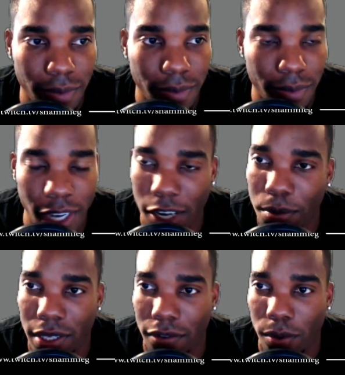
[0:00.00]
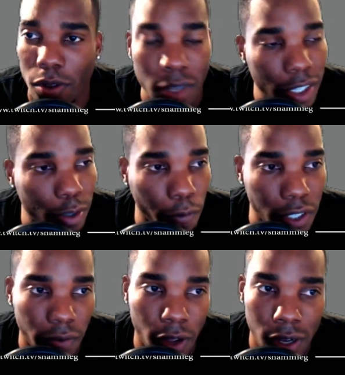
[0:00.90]
Unbelievable. So first
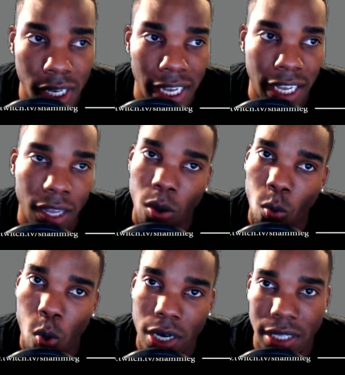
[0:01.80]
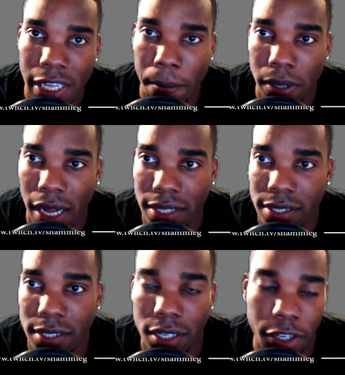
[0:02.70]
of all, 1 claim
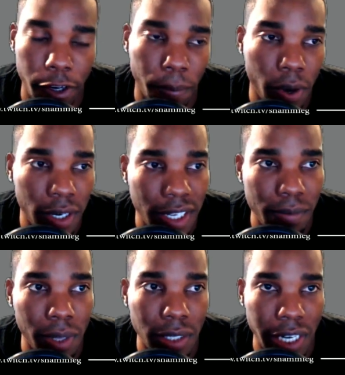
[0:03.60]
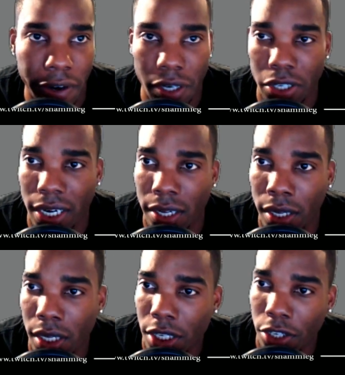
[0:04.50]
plots. Your opponent does military to try
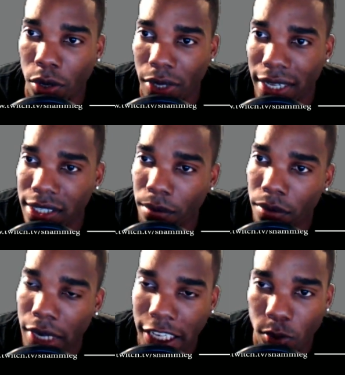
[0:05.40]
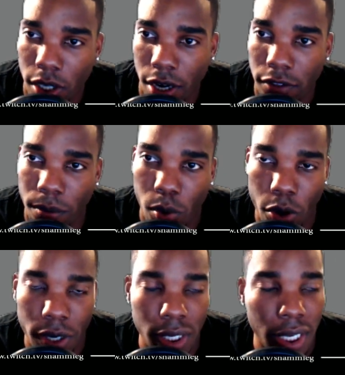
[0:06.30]
to, get some Night's Watch off the
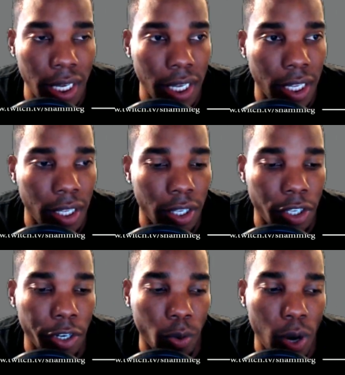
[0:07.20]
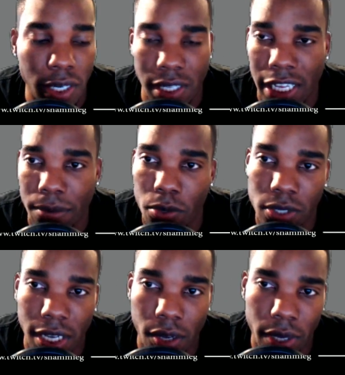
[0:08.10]
board. Your 1 claim, you
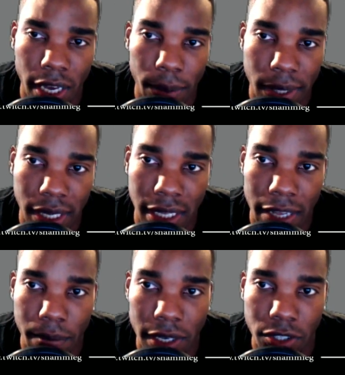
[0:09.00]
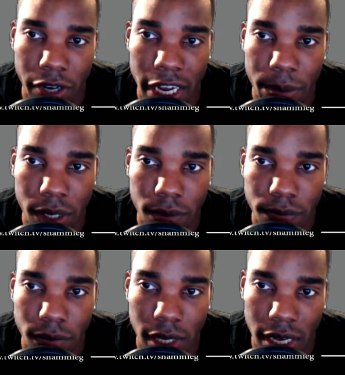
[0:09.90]
say, okay, I'm going to claim Maester Aemon,
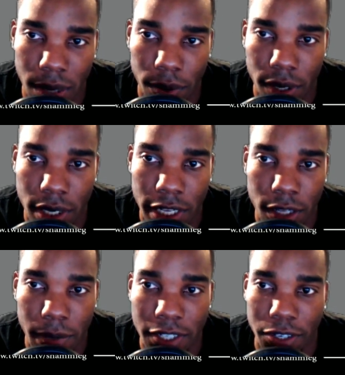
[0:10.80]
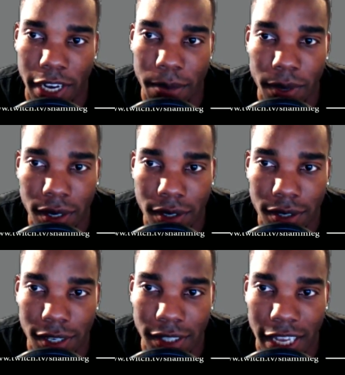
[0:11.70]
and I'm going to kneel Maester Aemon
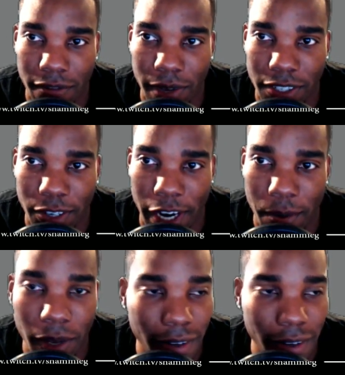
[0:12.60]
to save Maester Aemon.